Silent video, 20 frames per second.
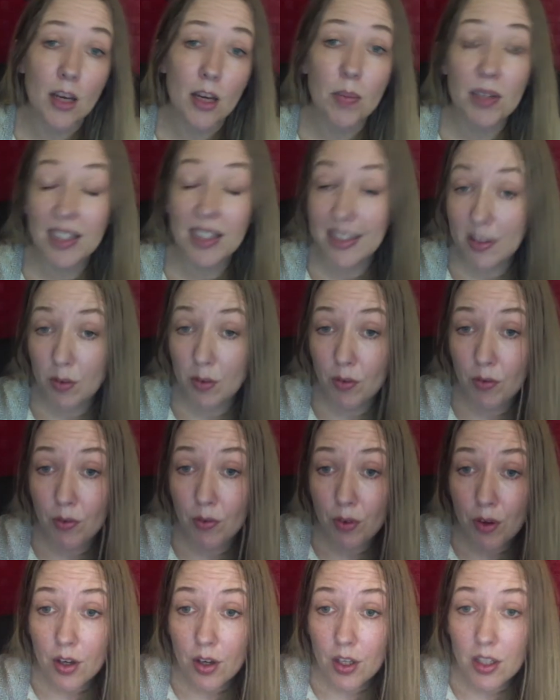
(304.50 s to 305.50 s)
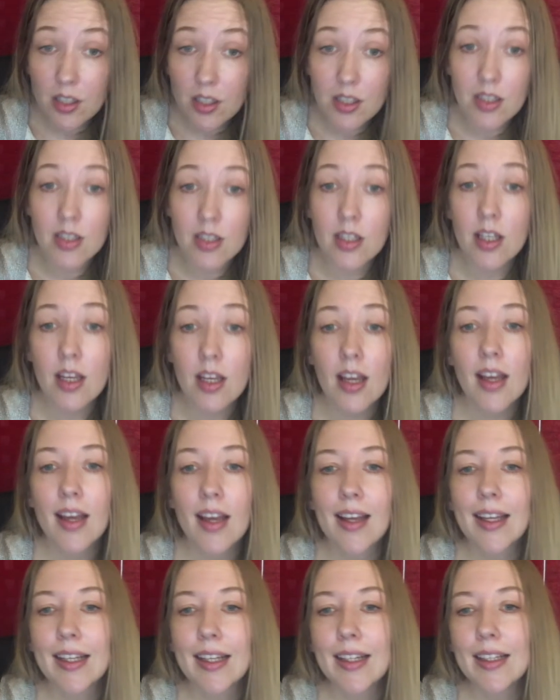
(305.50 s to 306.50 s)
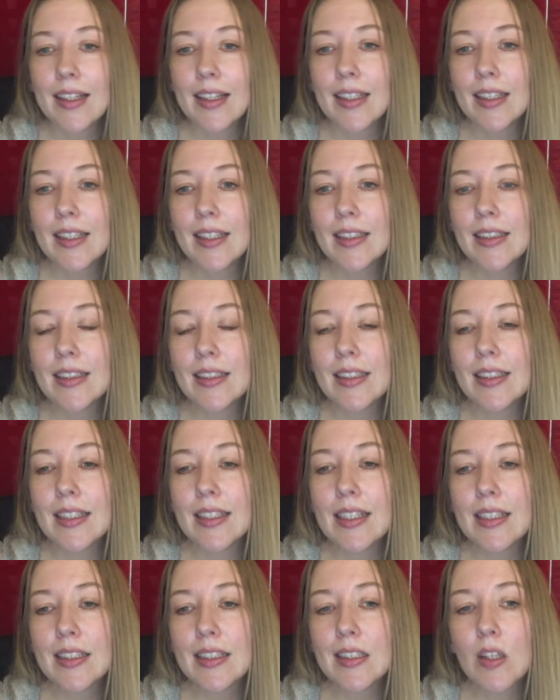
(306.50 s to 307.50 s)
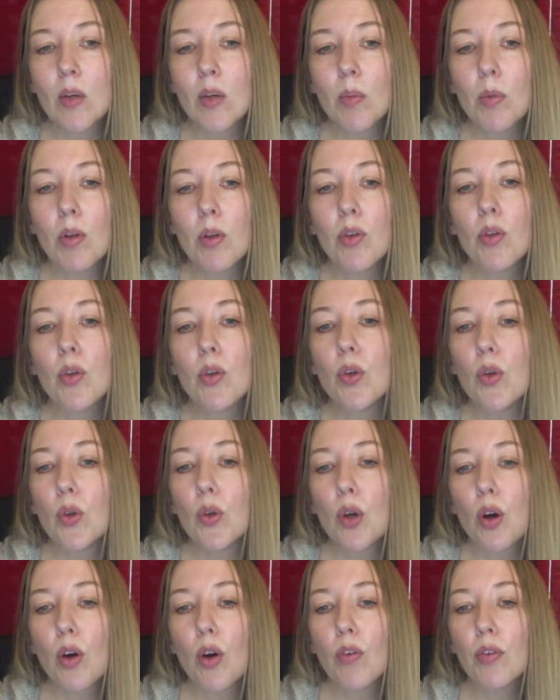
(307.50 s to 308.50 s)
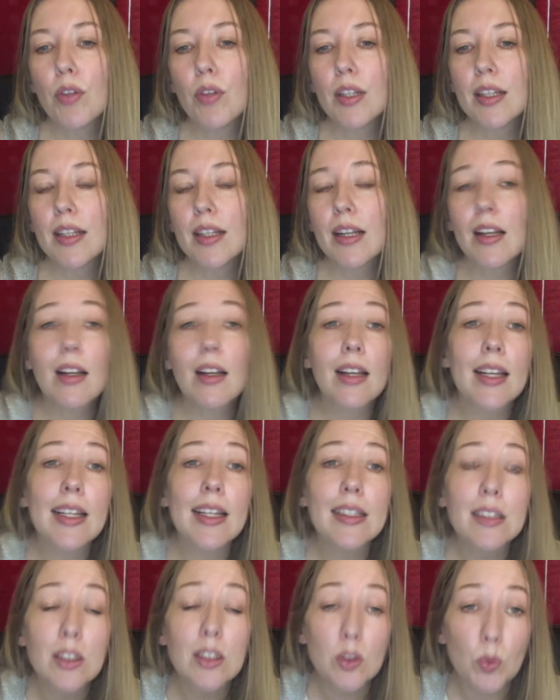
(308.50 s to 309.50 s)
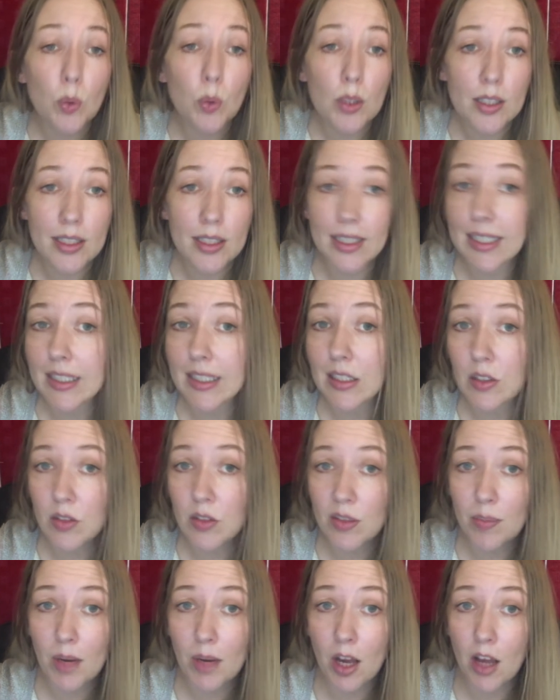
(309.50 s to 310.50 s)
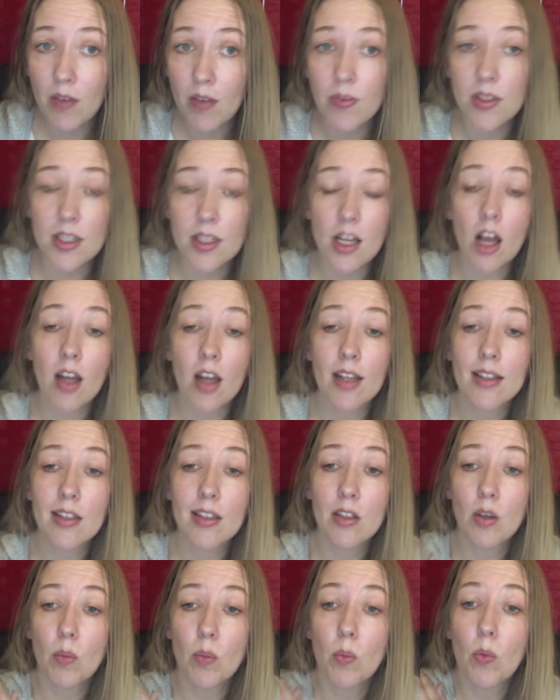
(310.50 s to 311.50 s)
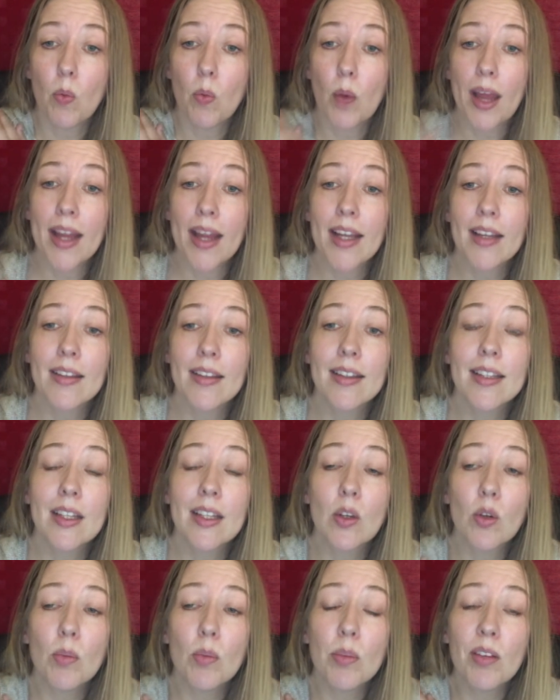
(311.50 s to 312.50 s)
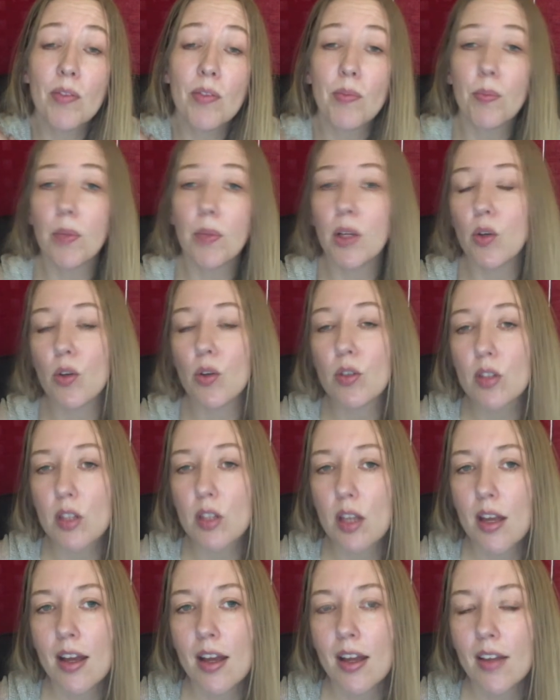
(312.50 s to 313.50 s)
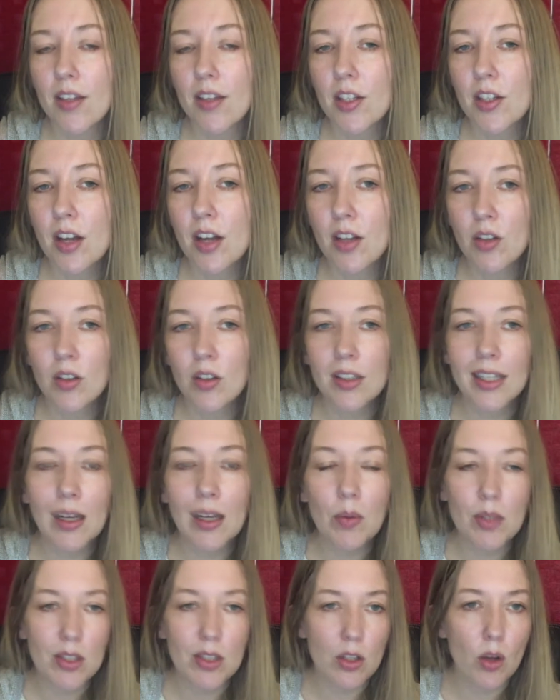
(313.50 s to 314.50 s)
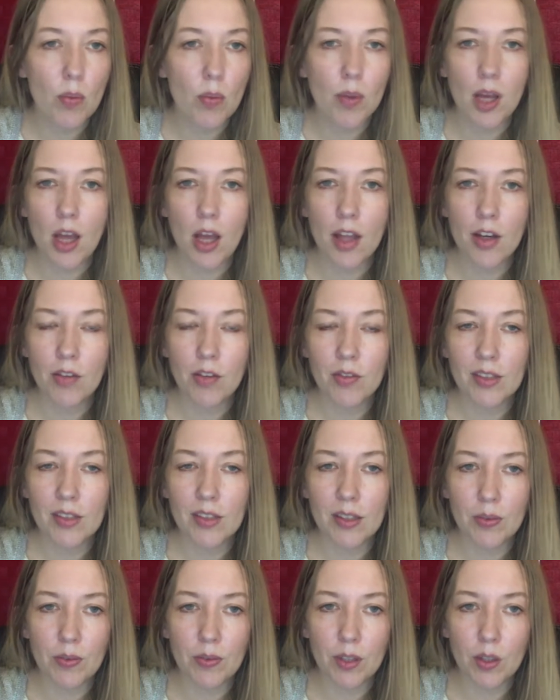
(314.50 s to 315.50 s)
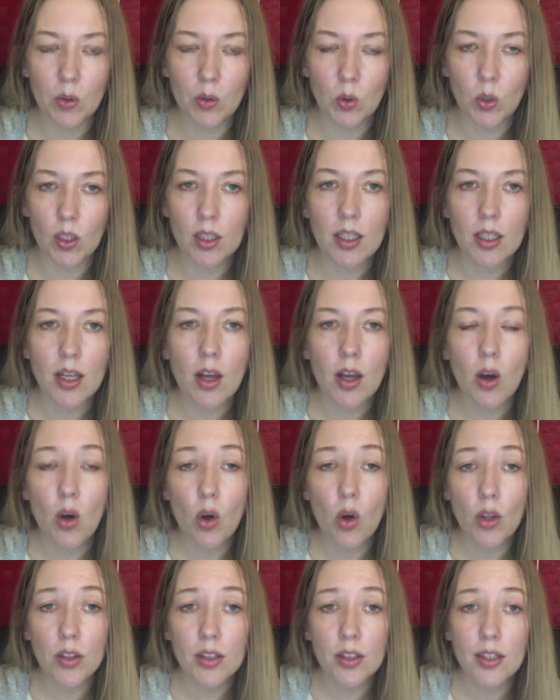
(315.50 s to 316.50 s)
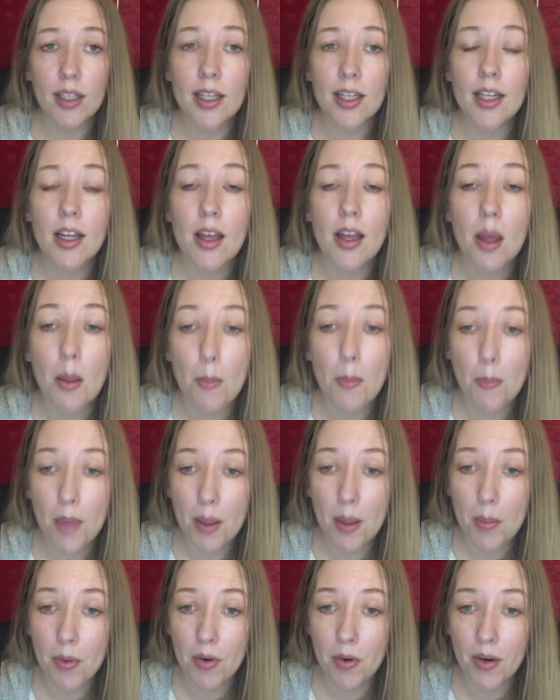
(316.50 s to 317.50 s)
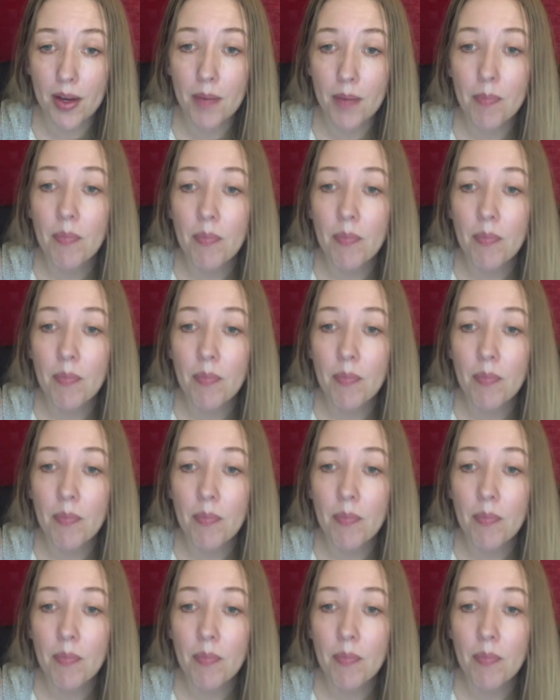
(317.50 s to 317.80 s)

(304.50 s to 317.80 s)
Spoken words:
and it's reversed, it is someone who often leans towards an extreme lifestyle in some way. And it could be because they're trying to deal with some kind of difficult, haunting memory.